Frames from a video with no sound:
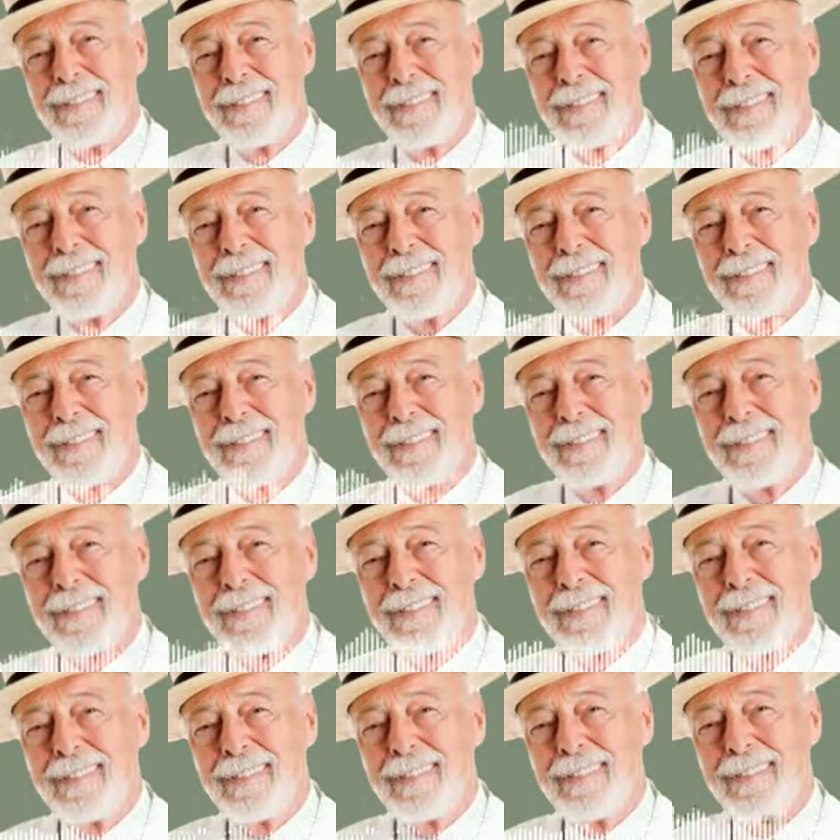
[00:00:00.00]
I've had a hard
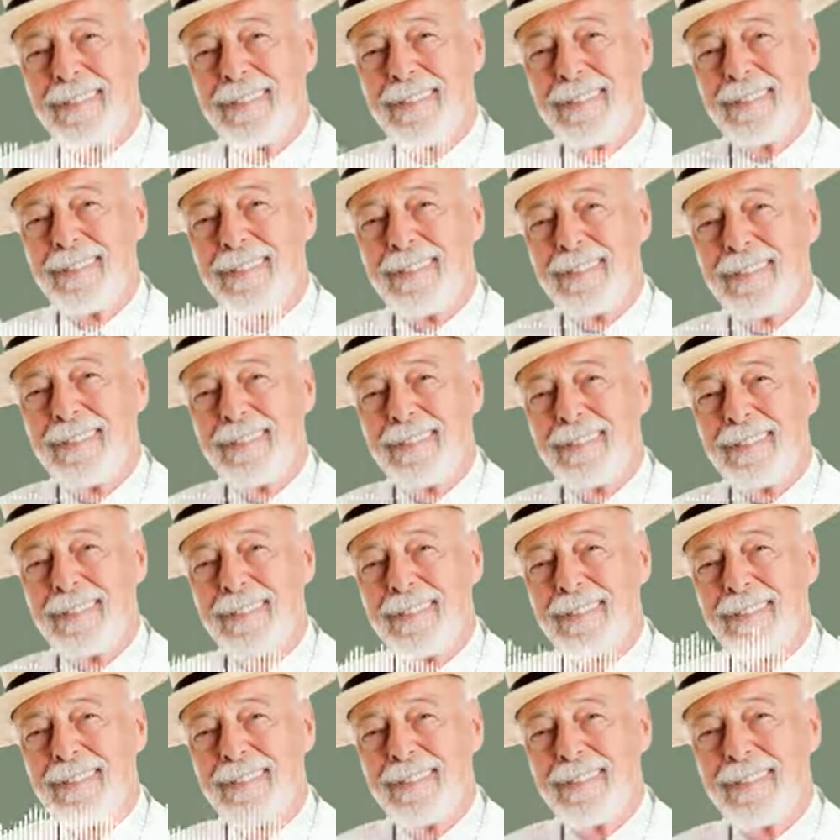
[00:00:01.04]
time digging up some
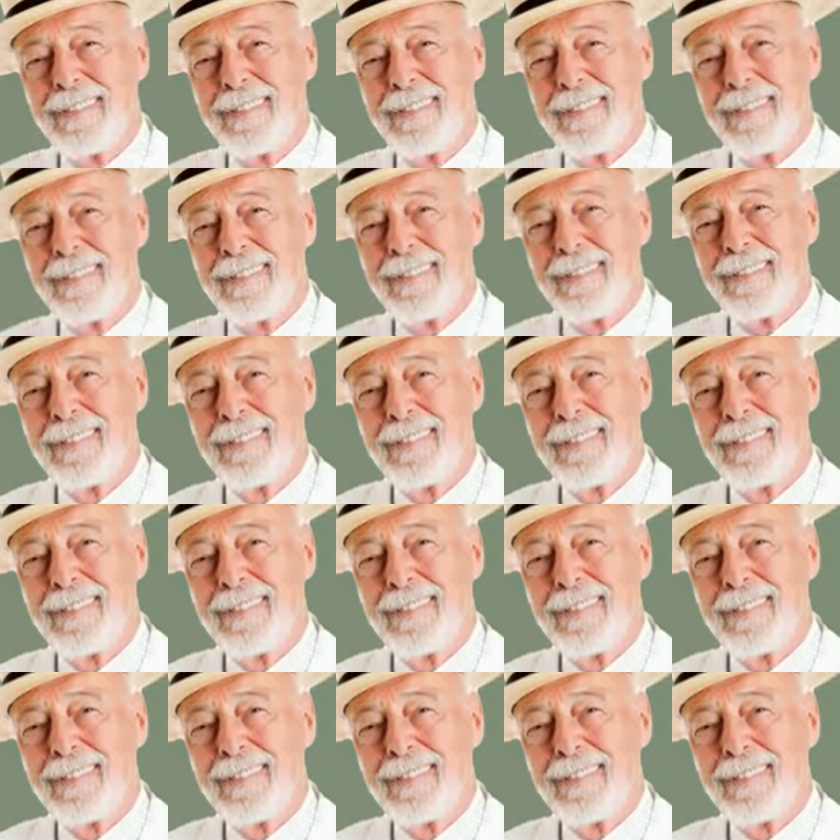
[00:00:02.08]
facts.